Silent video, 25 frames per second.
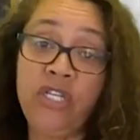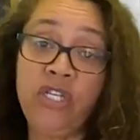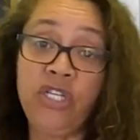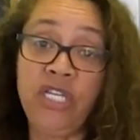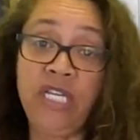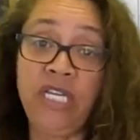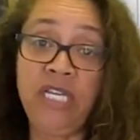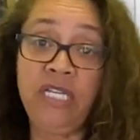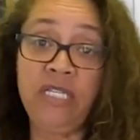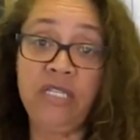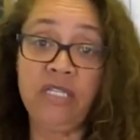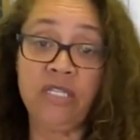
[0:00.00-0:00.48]

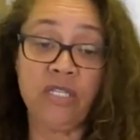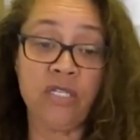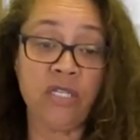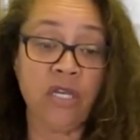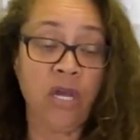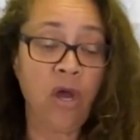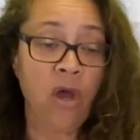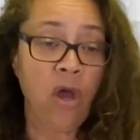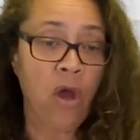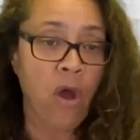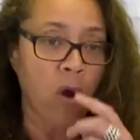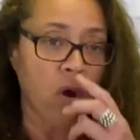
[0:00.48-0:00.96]
sheets,
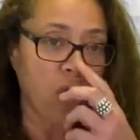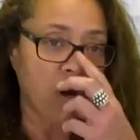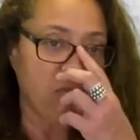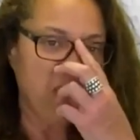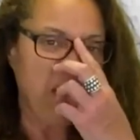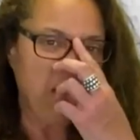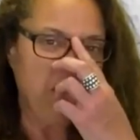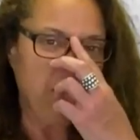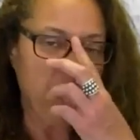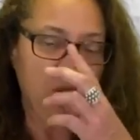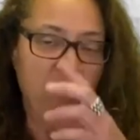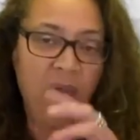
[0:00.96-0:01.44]
or
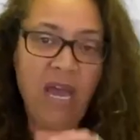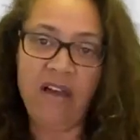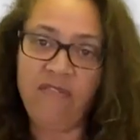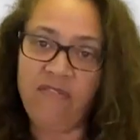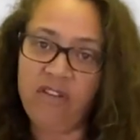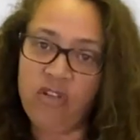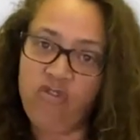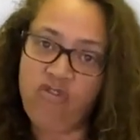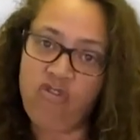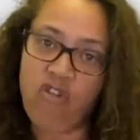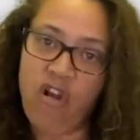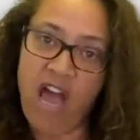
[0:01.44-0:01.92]
maybe you have
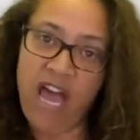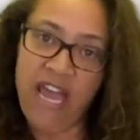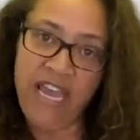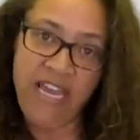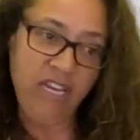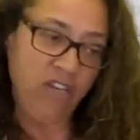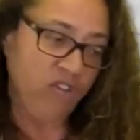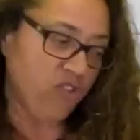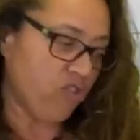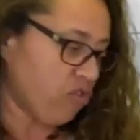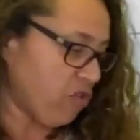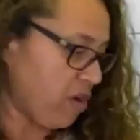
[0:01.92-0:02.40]
a
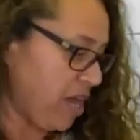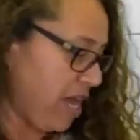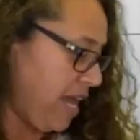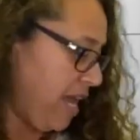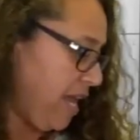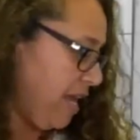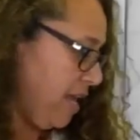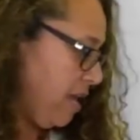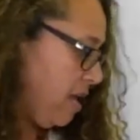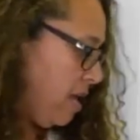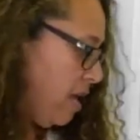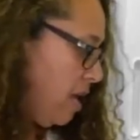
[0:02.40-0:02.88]
drying
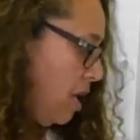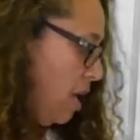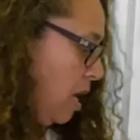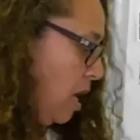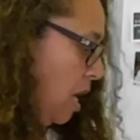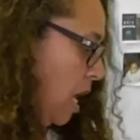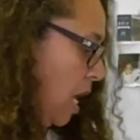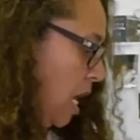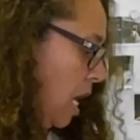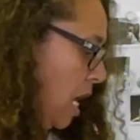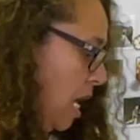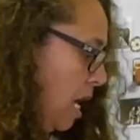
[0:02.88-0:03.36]
tray.
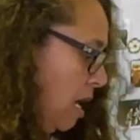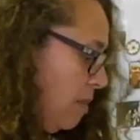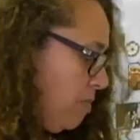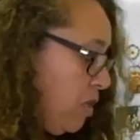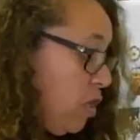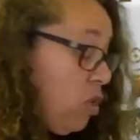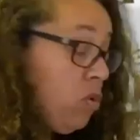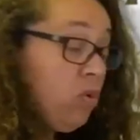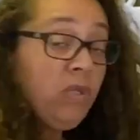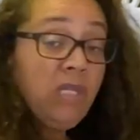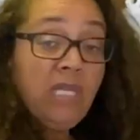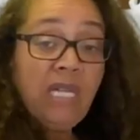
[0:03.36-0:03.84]

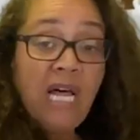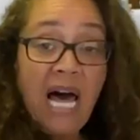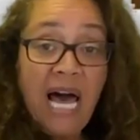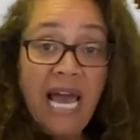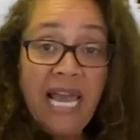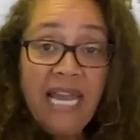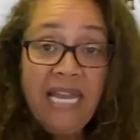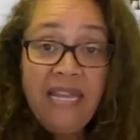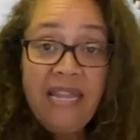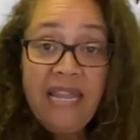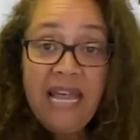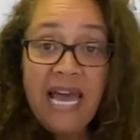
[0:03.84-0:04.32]
You
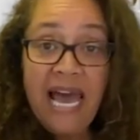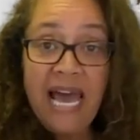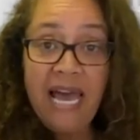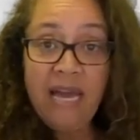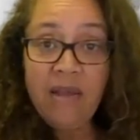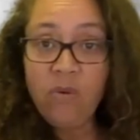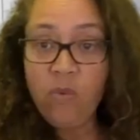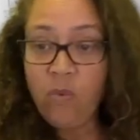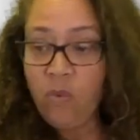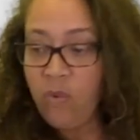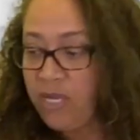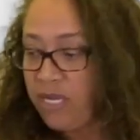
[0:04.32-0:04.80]
line
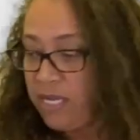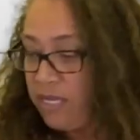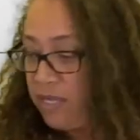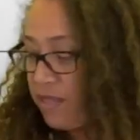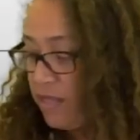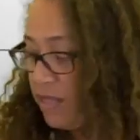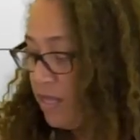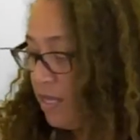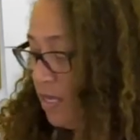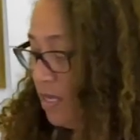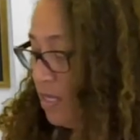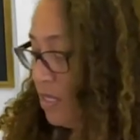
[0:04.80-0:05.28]
that
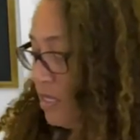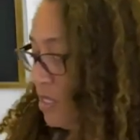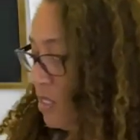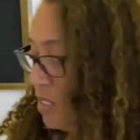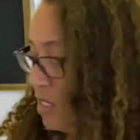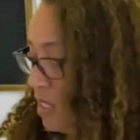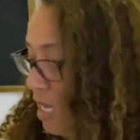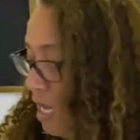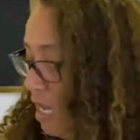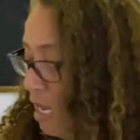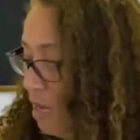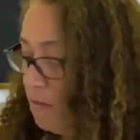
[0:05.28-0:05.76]
with
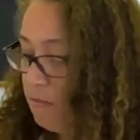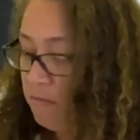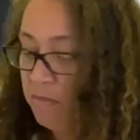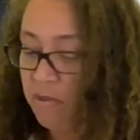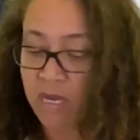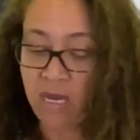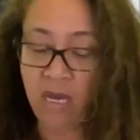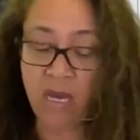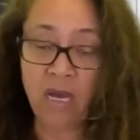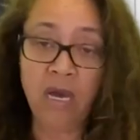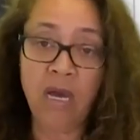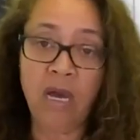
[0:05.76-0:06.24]
some
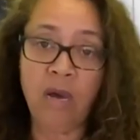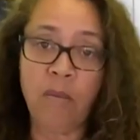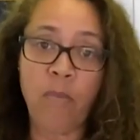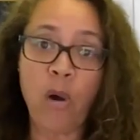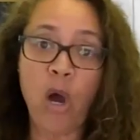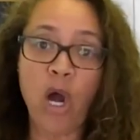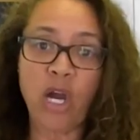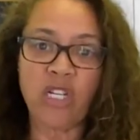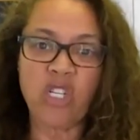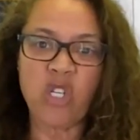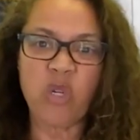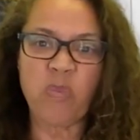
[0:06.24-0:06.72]

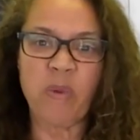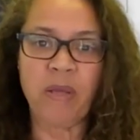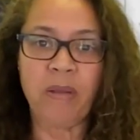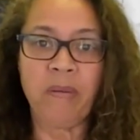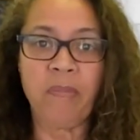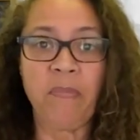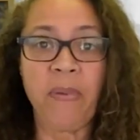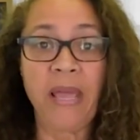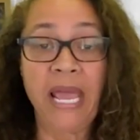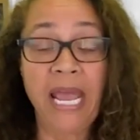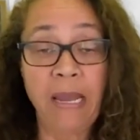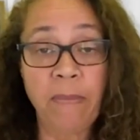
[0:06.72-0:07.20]

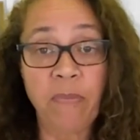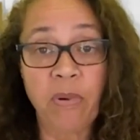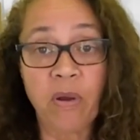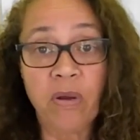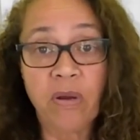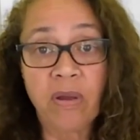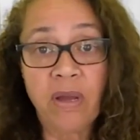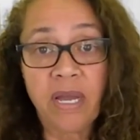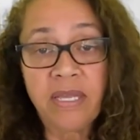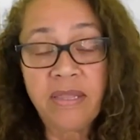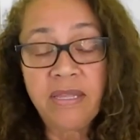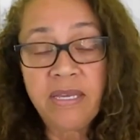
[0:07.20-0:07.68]
parchment
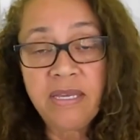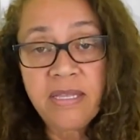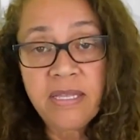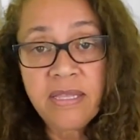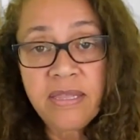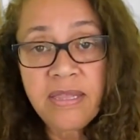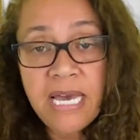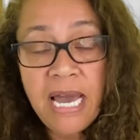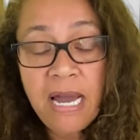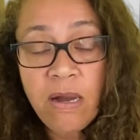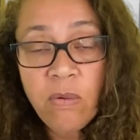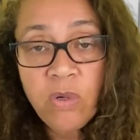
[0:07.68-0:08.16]
paper. I think
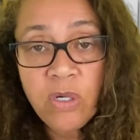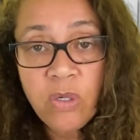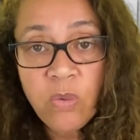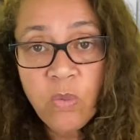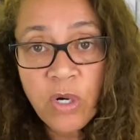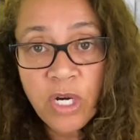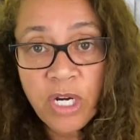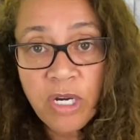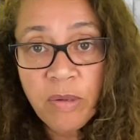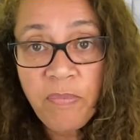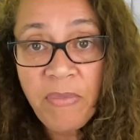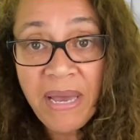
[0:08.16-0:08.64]
that would
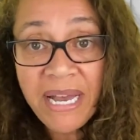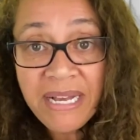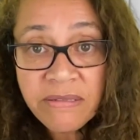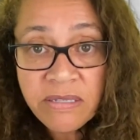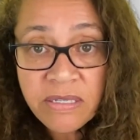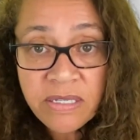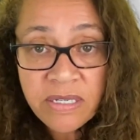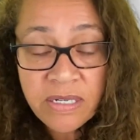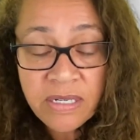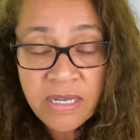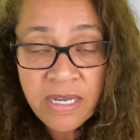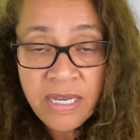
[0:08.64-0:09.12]
work
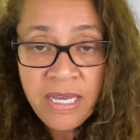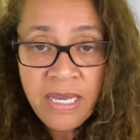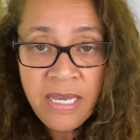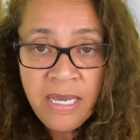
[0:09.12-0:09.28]
best.